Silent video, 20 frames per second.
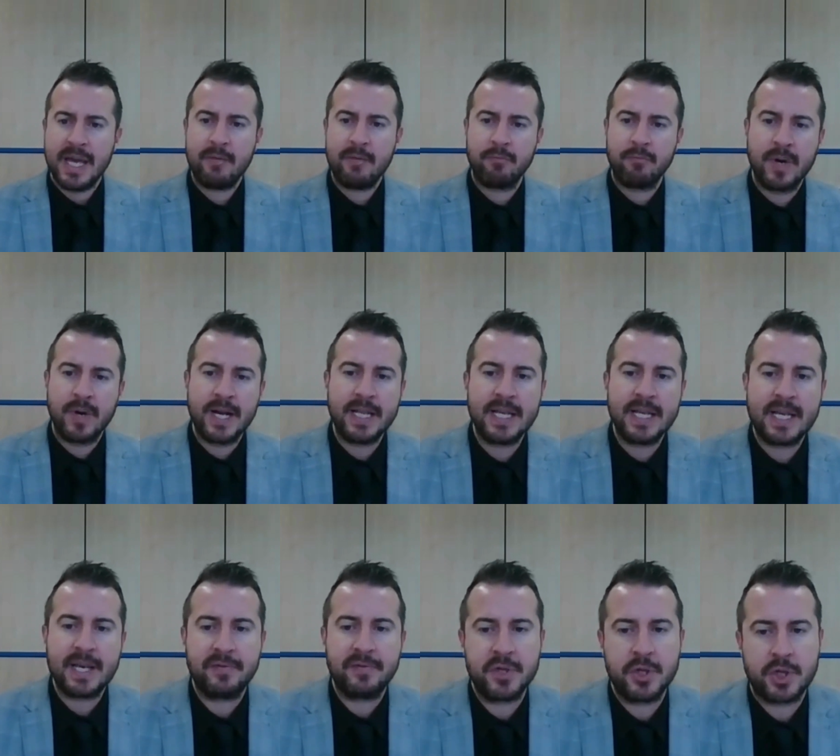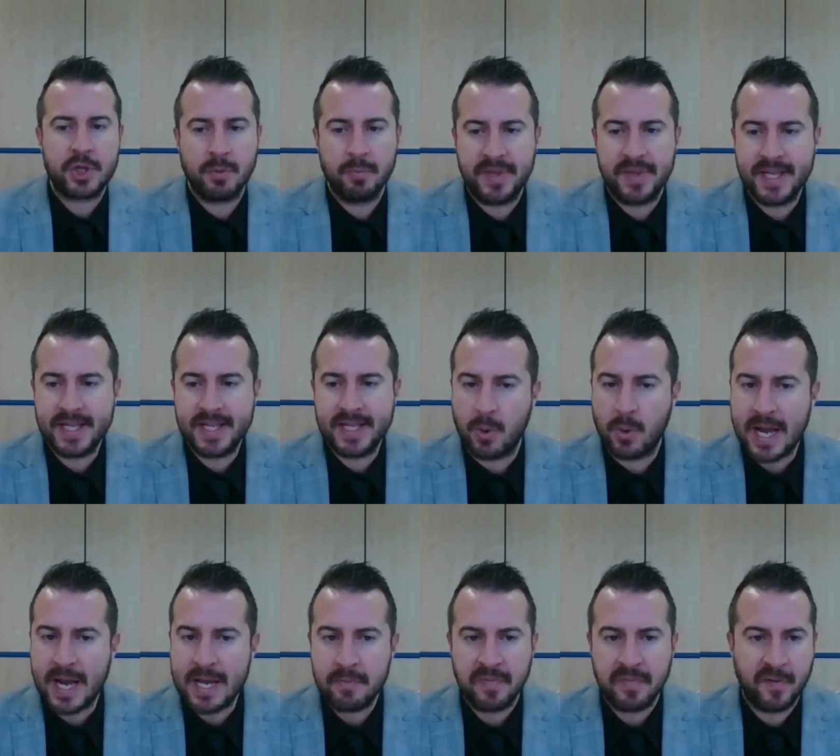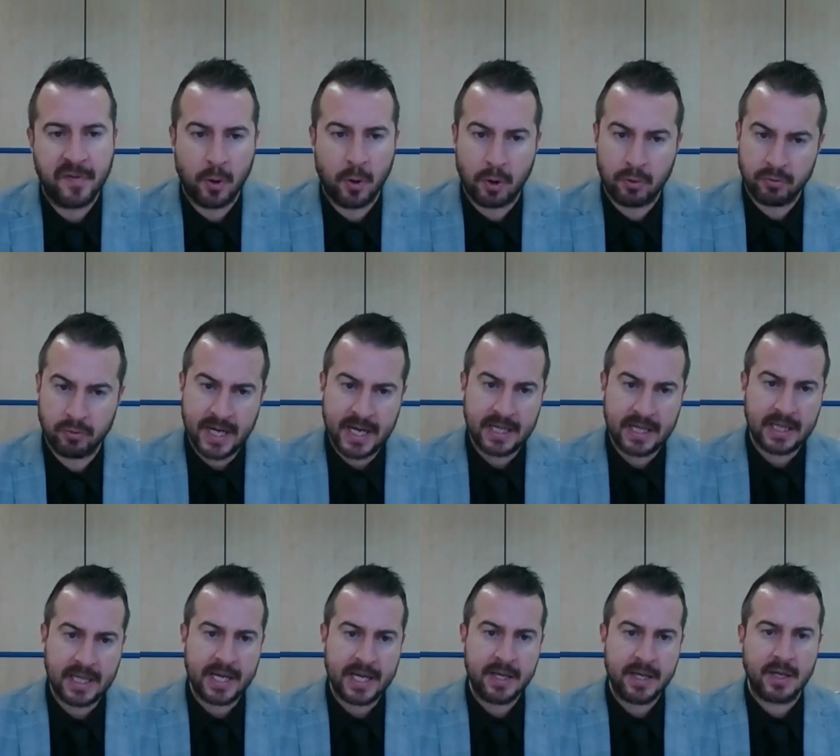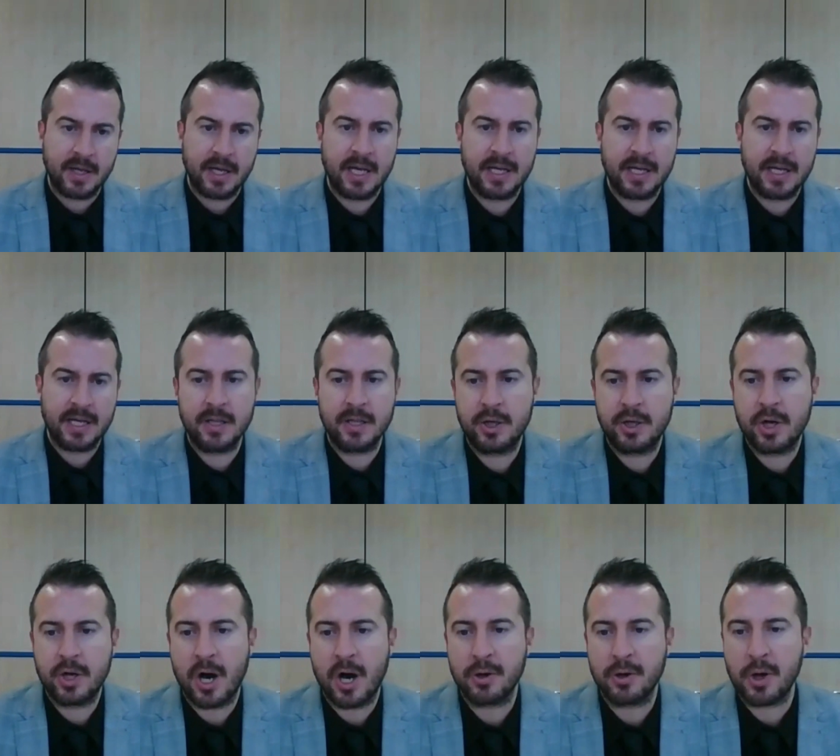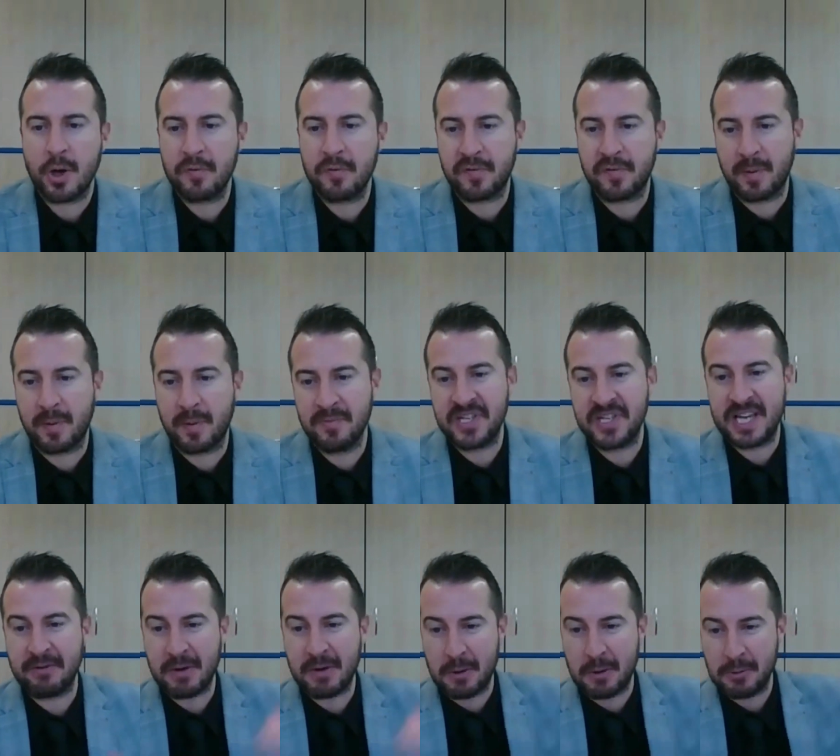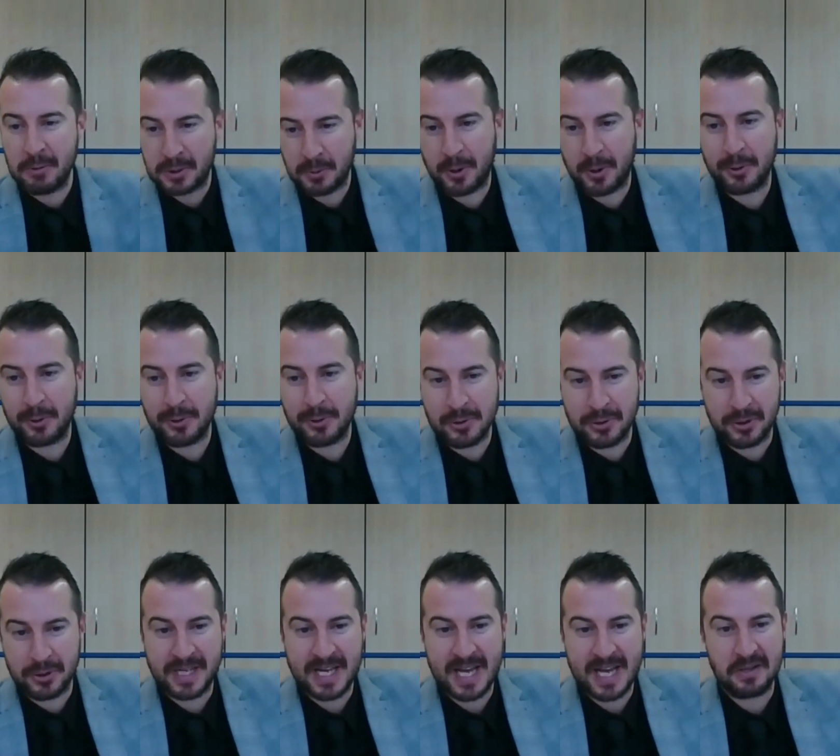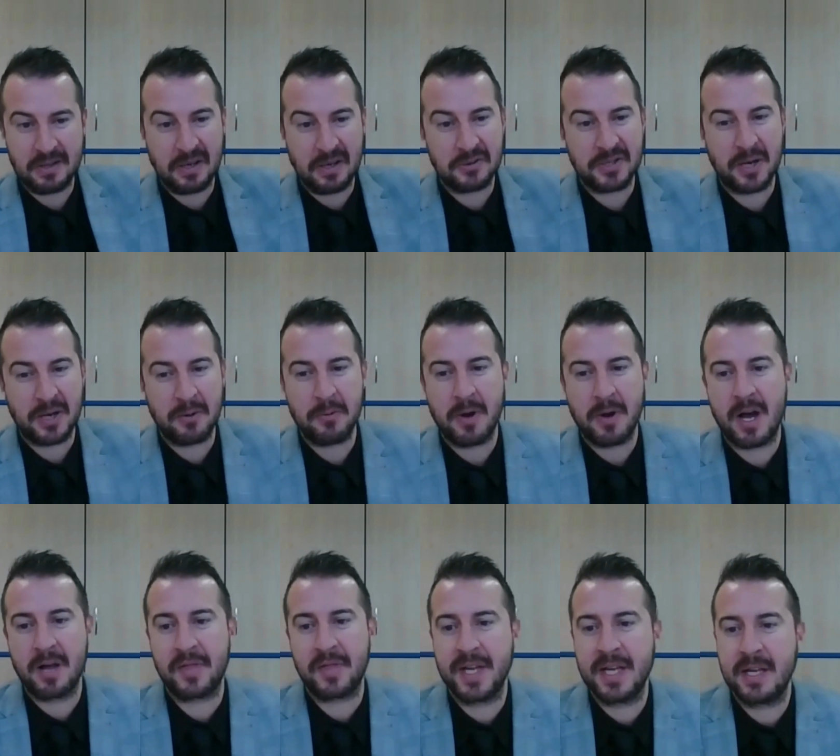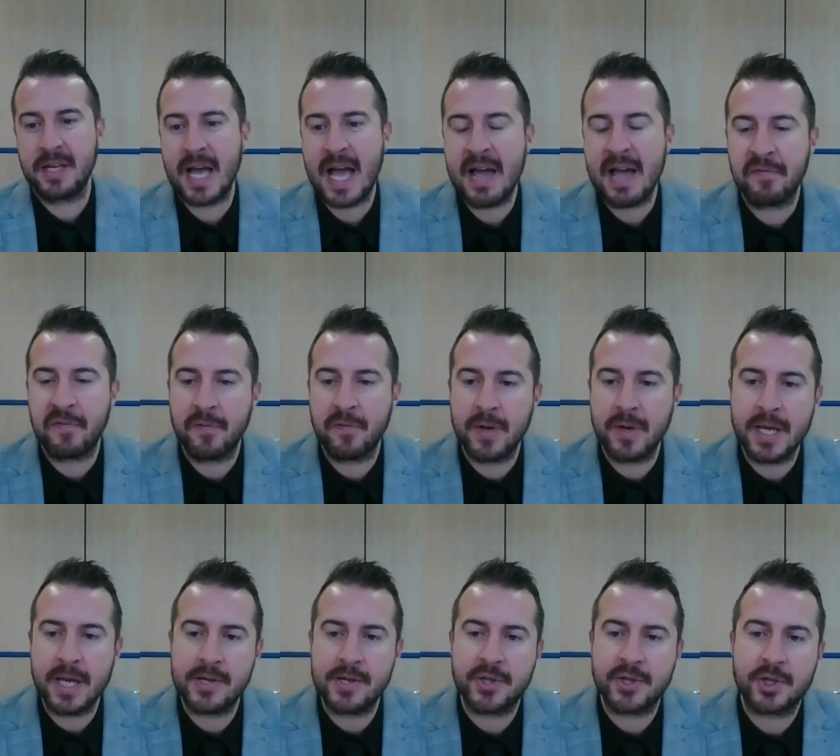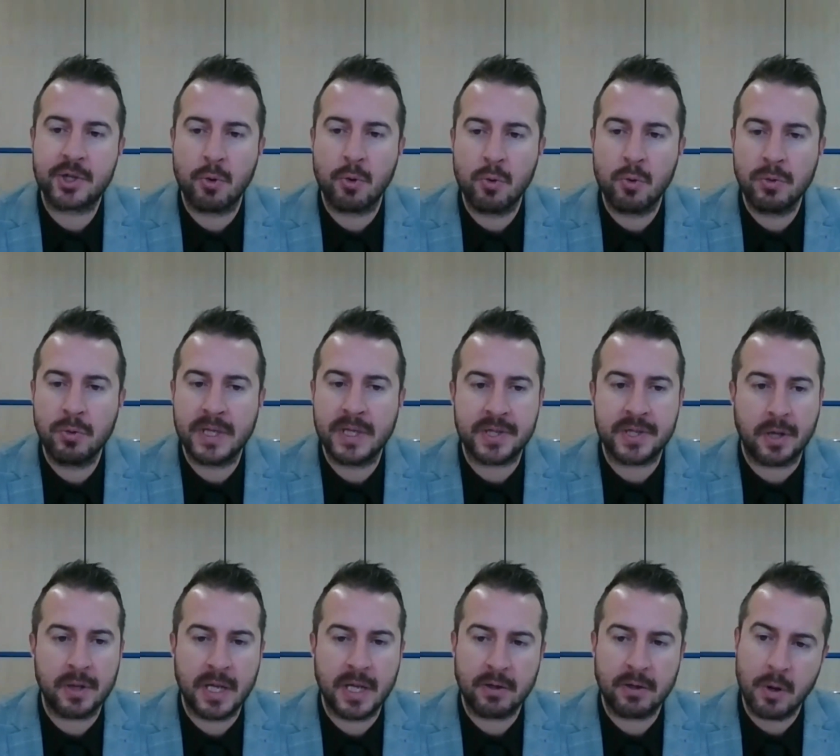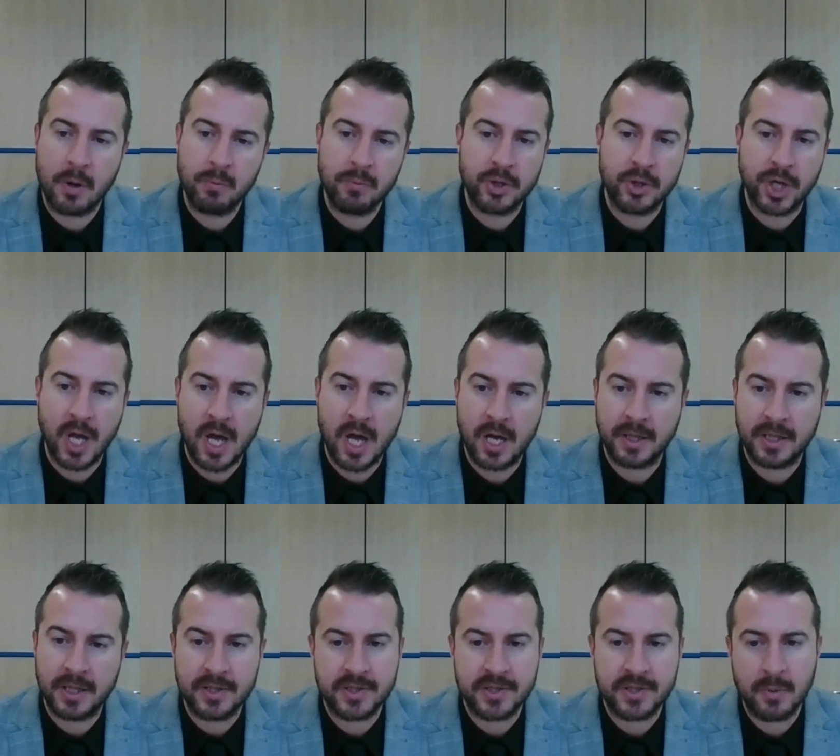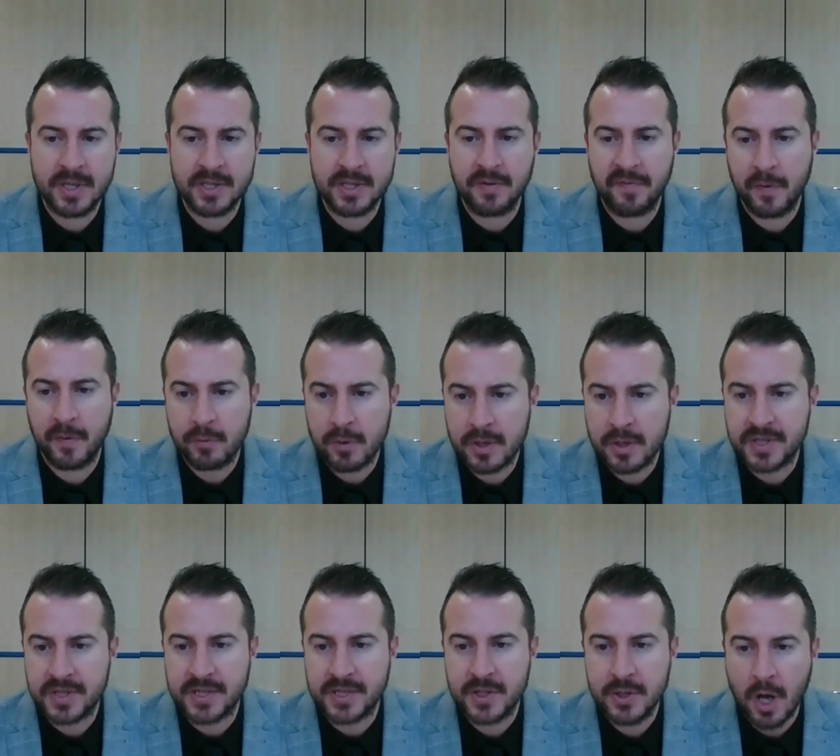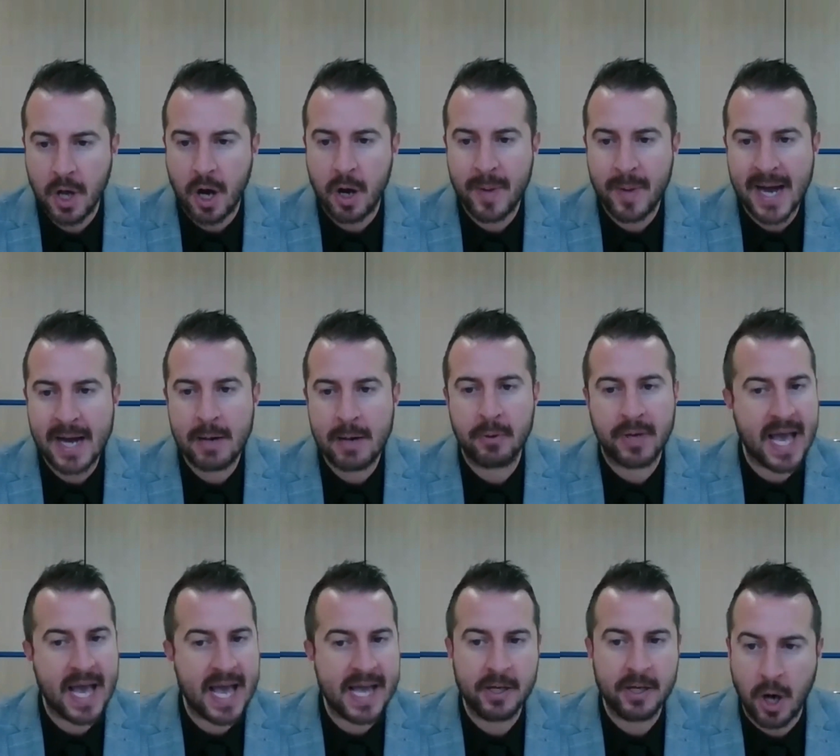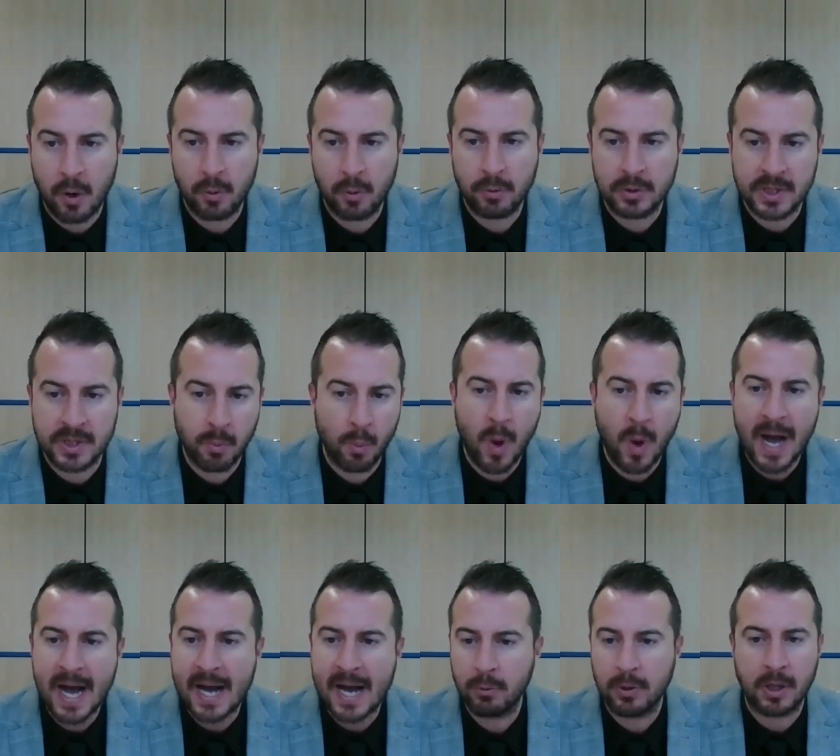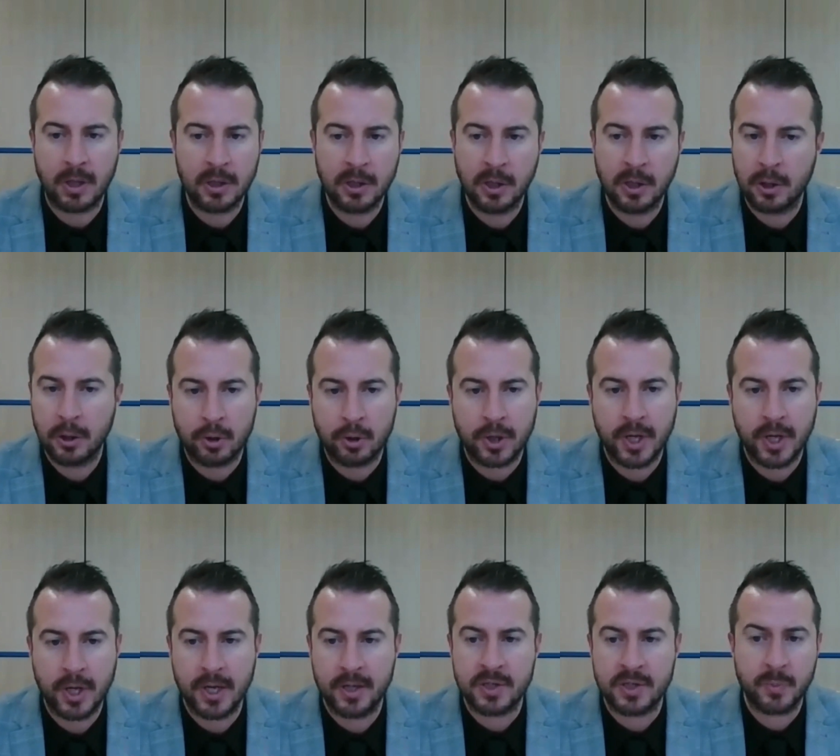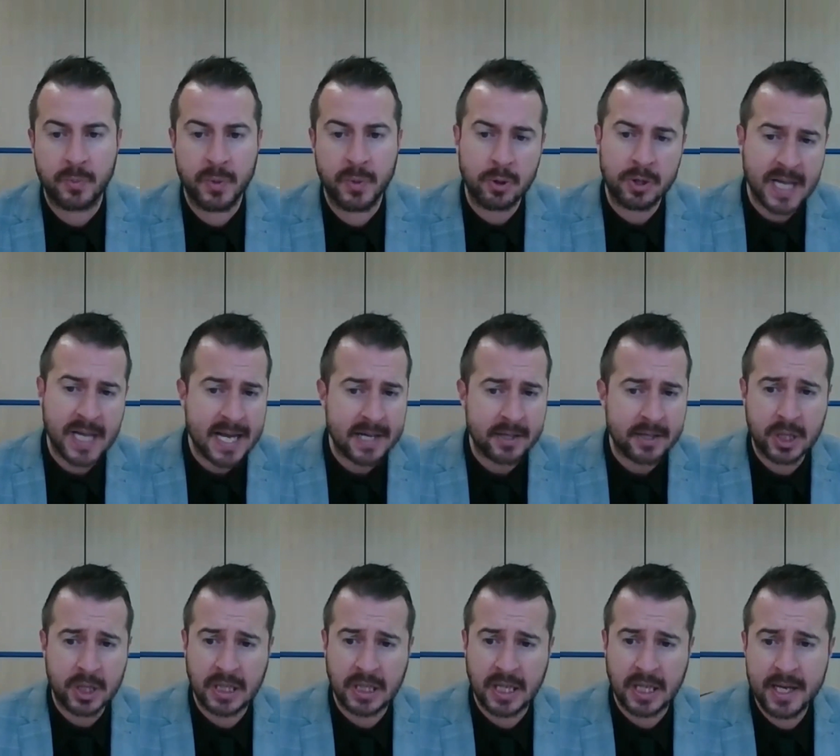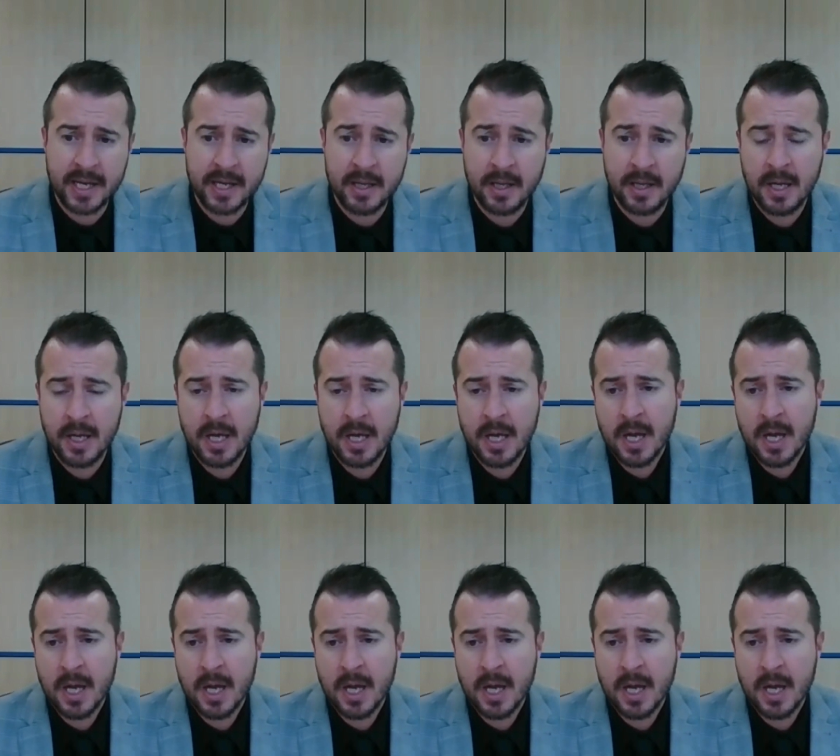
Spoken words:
It really gives you something to aim for, really, and you can't go from 0 to 100, can you? So I think every school is on their own journey. So it's, for us, it's not about getting gold and wow, look at us, because actually